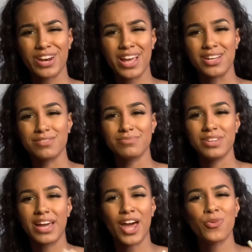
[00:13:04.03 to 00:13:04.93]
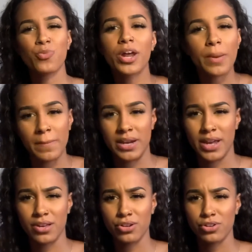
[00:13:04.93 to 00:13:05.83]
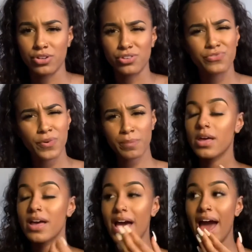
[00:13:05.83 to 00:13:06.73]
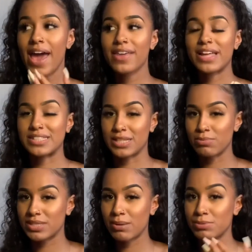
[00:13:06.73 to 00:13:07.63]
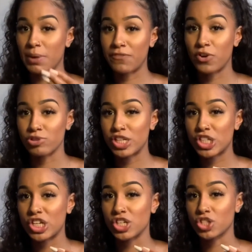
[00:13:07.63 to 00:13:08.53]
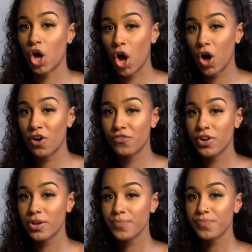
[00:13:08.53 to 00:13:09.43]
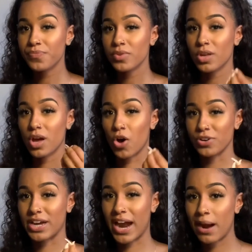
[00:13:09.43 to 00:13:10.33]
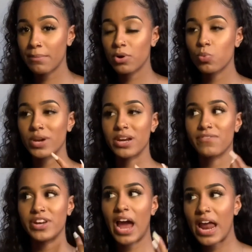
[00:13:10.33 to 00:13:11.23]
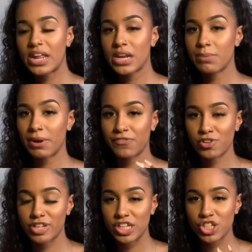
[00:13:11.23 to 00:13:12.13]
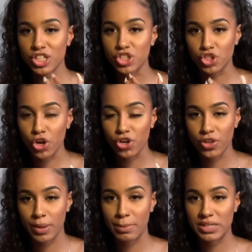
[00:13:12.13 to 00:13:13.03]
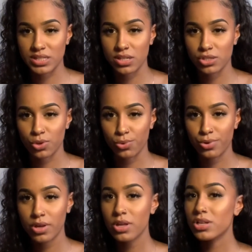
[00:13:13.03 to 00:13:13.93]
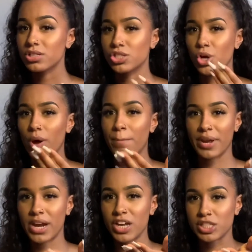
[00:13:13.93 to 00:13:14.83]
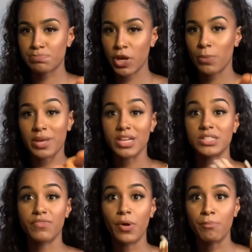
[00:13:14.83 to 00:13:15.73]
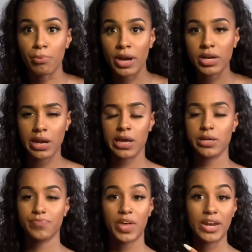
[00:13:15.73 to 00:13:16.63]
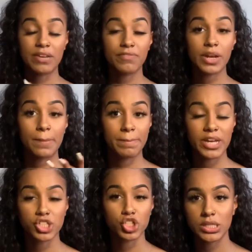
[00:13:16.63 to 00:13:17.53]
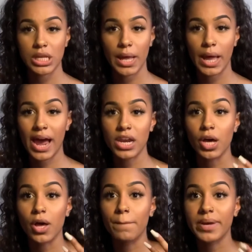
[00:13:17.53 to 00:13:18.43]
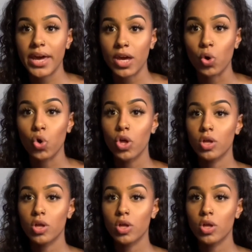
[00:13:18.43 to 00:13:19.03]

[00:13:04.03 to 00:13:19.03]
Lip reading: like I don't want to be lighter. You feel me? I hate that sometimes my foundation looks off on camera when in reality my foundation is darker than my skin tone. So, but it looks pale because of the bright light. And even in pictures, I look pale.